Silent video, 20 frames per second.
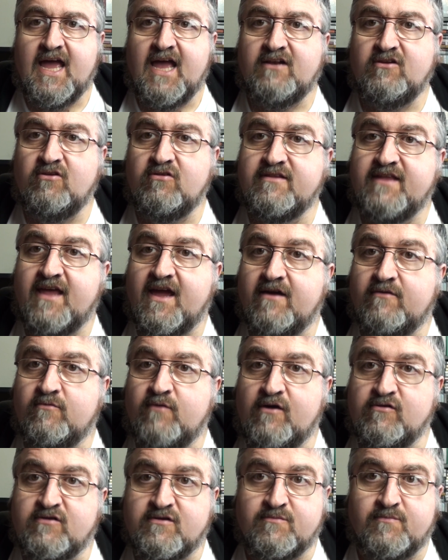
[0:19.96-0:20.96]
Hello there and
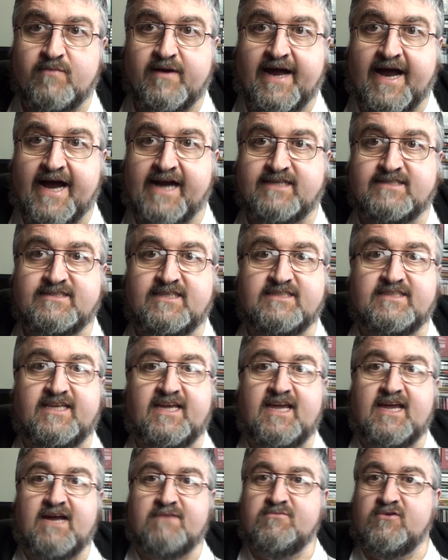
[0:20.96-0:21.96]
welcome back.
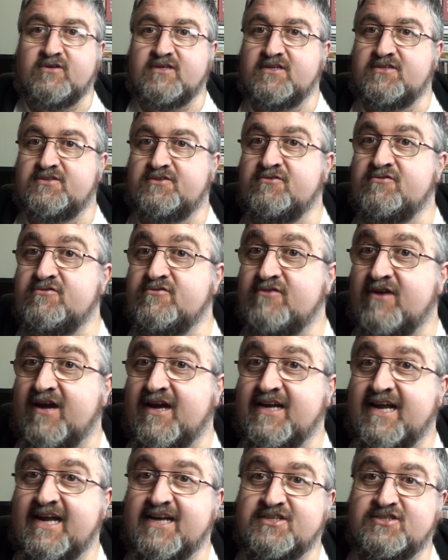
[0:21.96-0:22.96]
Today I'm going to do
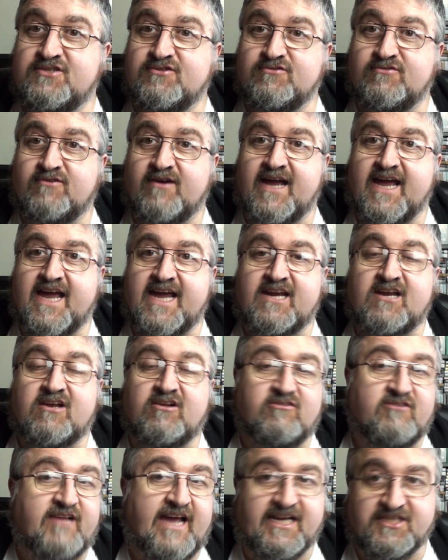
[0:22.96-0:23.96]
an actual
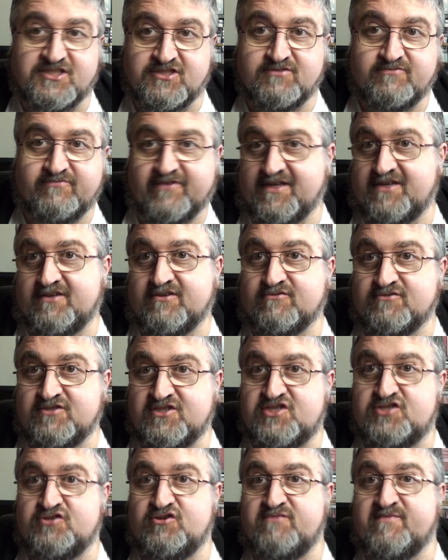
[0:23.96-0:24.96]
collection video,
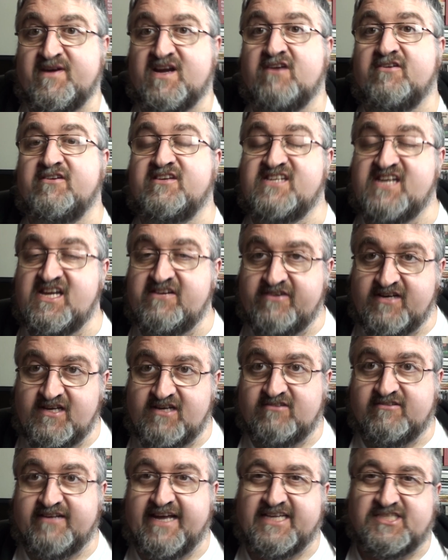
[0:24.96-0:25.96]
just showing you my Criterion
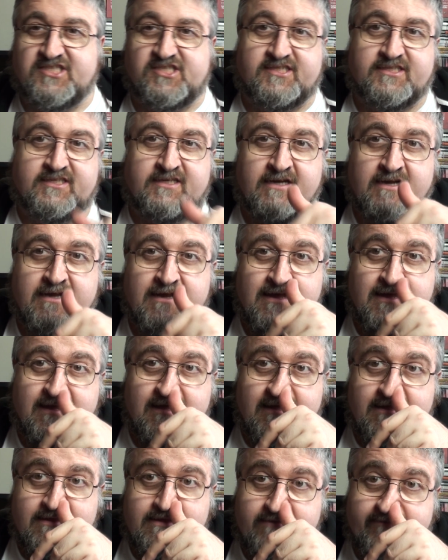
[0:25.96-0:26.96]
collection.
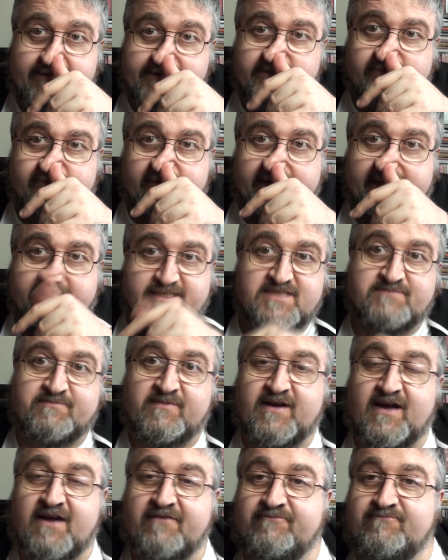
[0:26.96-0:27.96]
The reason for this is
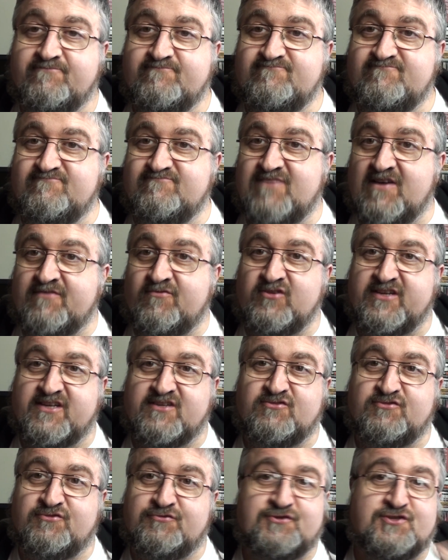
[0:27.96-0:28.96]
I've only
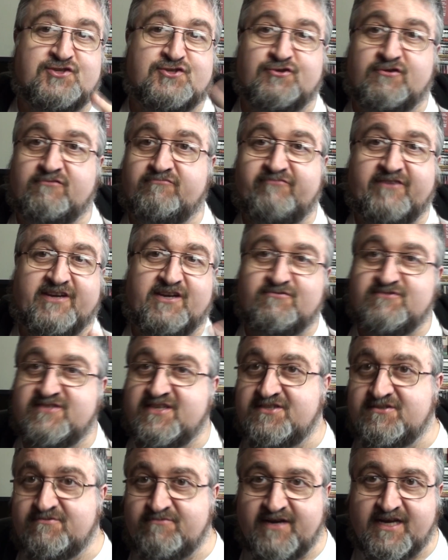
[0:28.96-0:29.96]
got two short videos
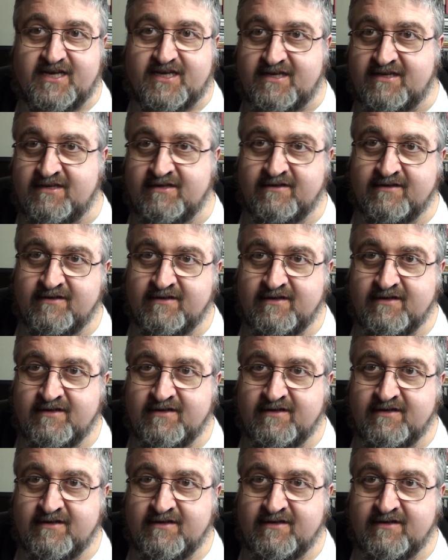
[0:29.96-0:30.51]
this week.